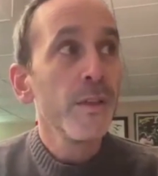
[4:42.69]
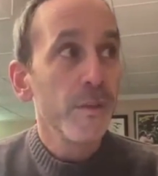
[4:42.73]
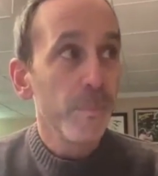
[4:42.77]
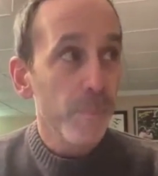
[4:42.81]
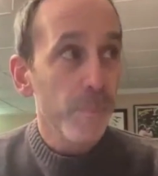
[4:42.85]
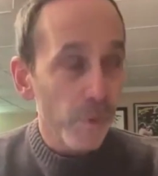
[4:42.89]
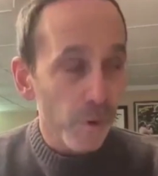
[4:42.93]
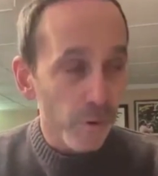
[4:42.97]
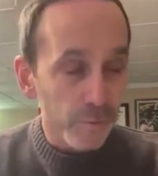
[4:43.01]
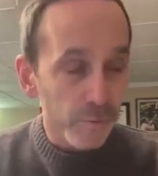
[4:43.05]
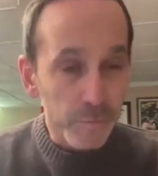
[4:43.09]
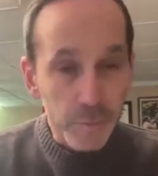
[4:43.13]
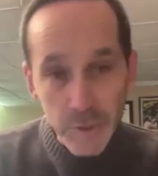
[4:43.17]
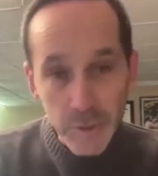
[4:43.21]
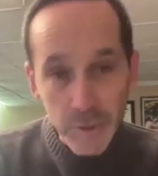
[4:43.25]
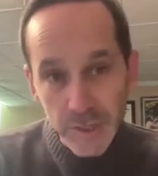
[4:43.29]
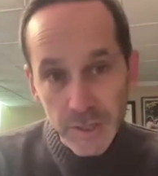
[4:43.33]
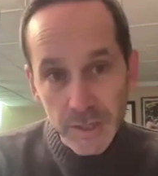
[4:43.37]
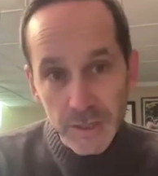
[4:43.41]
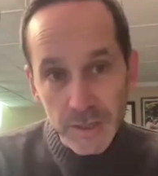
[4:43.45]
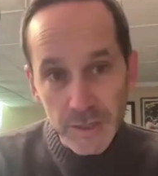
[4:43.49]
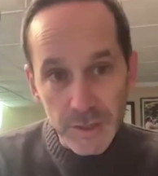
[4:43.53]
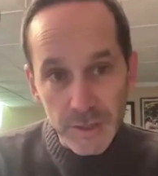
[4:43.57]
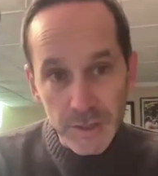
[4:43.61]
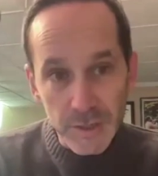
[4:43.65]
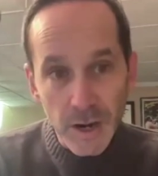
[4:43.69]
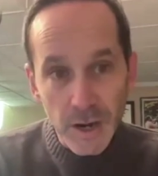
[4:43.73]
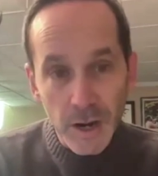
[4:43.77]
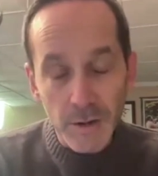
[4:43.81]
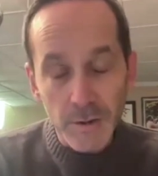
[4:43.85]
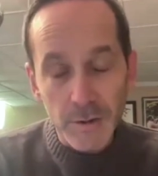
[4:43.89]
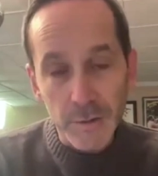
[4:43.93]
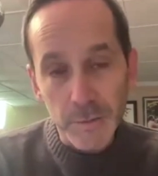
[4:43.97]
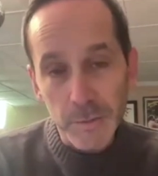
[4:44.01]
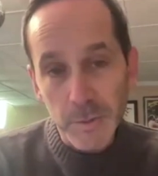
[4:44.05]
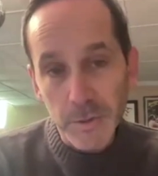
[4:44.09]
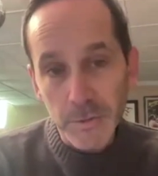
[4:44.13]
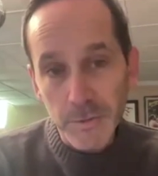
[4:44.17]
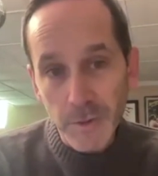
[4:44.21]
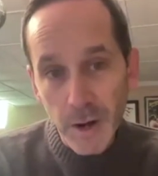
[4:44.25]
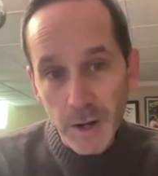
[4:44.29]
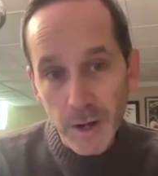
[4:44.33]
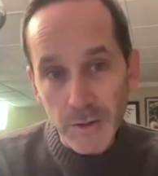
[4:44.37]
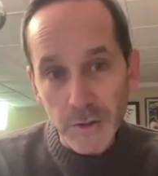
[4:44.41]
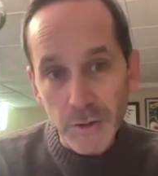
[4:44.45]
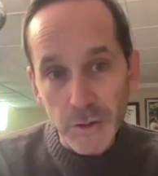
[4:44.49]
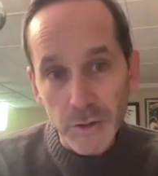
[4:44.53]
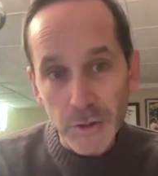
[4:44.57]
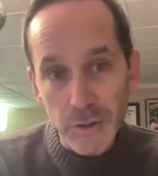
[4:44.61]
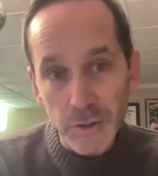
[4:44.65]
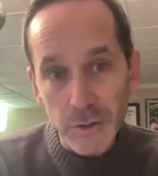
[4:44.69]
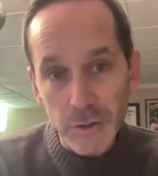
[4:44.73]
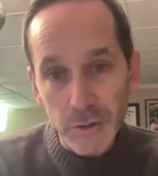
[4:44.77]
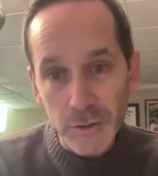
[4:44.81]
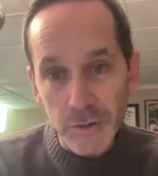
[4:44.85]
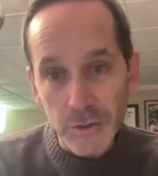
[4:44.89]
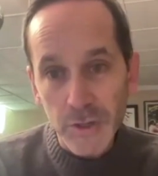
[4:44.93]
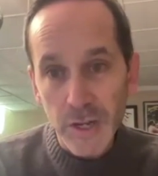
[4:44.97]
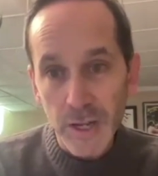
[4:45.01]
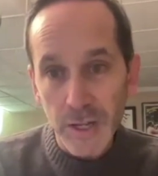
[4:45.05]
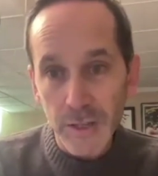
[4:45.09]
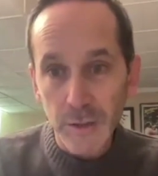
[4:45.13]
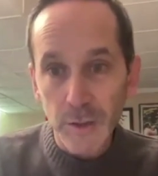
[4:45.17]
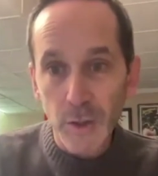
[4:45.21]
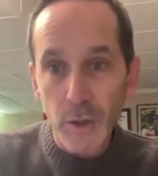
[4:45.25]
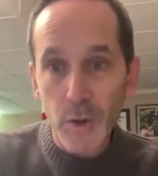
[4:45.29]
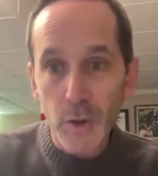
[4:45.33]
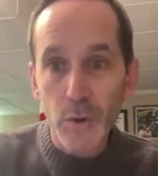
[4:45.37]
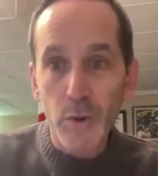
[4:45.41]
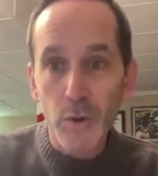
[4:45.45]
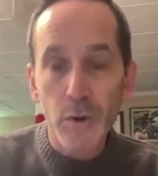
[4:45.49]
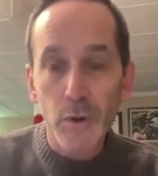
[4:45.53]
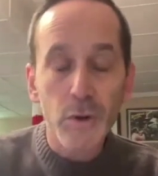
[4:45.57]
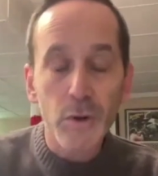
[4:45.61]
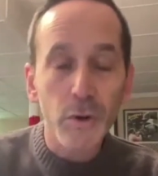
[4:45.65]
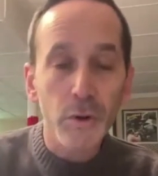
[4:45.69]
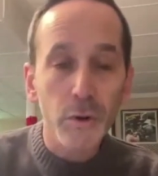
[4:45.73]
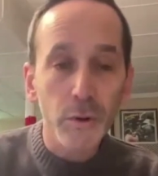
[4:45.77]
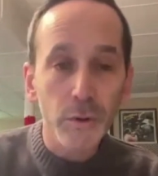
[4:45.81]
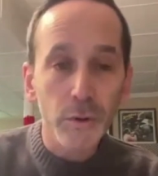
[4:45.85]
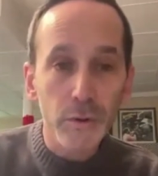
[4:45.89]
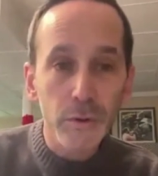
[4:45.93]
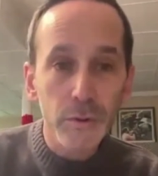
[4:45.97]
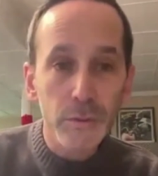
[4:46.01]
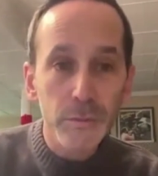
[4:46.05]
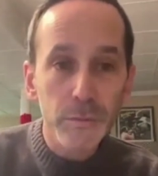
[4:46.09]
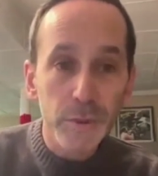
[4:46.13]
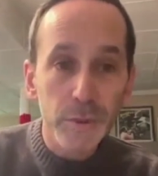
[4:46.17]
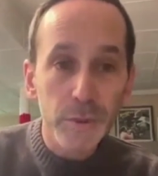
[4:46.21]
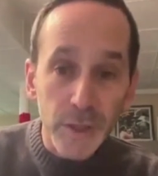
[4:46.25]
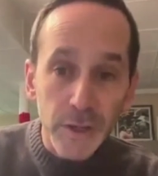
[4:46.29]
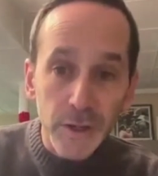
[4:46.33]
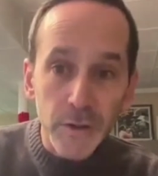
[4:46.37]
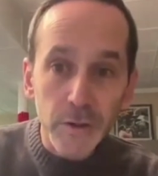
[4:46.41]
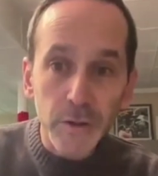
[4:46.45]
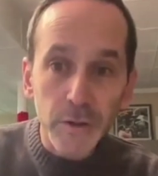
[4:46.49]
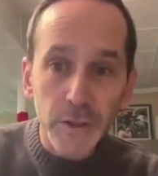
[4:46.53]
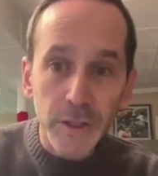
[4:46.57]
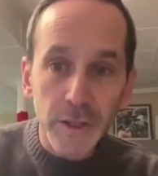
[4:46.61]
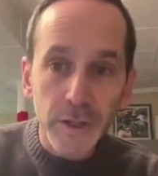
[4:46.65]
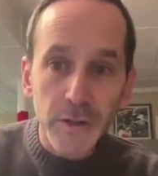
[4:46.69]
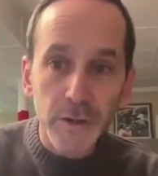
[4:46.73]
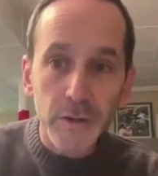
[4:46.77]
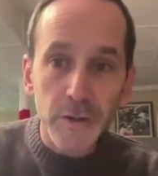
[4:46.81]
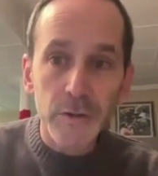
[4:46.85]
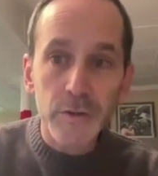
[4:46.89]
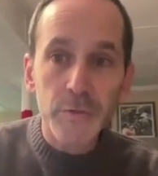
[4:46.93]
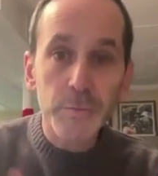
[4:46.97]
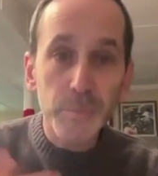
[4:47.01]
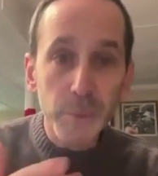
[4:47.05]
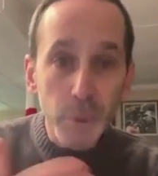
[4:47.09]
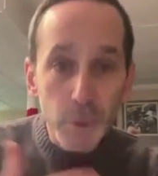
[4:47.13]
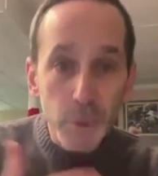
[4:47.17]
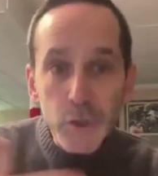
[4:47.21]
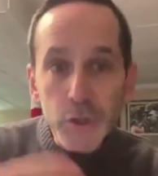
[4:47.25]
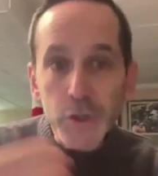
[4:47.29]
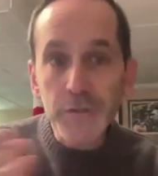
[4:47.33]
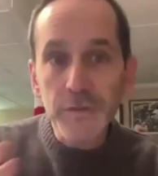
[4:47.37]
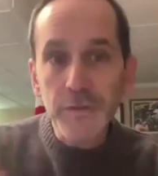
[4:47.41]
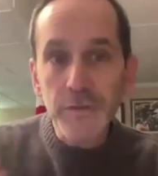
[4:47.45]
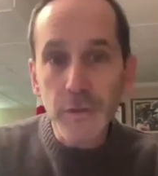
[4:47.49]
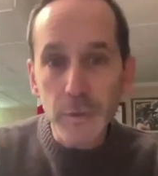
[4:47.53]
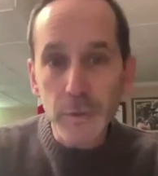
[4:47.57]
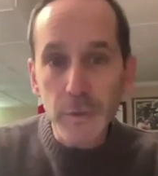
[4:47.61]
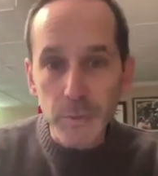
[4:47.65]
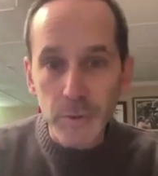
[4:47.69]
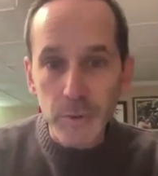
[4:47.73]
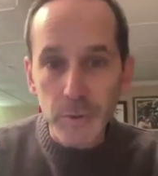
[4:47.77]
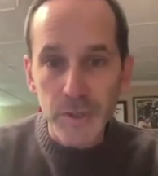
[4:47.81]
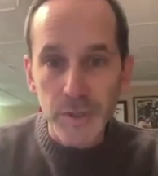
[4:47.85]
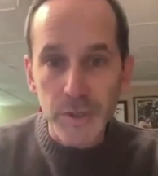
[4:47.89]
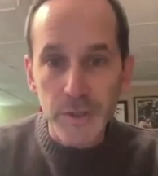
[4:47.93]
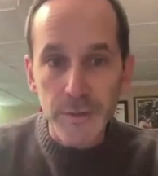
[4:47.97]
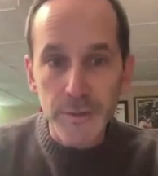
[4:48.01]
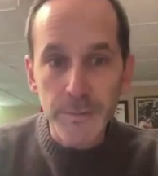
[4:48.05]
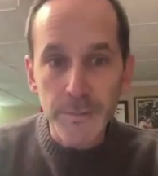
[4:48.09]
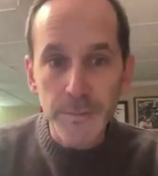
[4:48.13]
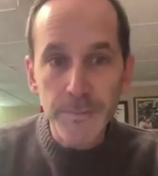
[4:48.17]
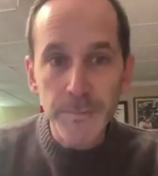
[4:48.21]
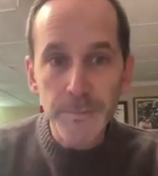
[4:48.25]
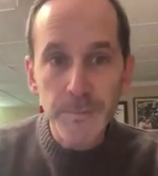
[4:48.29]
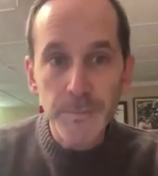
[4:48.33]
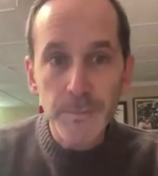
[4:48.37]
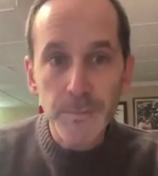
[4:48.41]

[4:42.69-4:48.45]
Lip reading: the Bureau of Prisons, Congressman Rogers, and local political leaders pushing for the prison,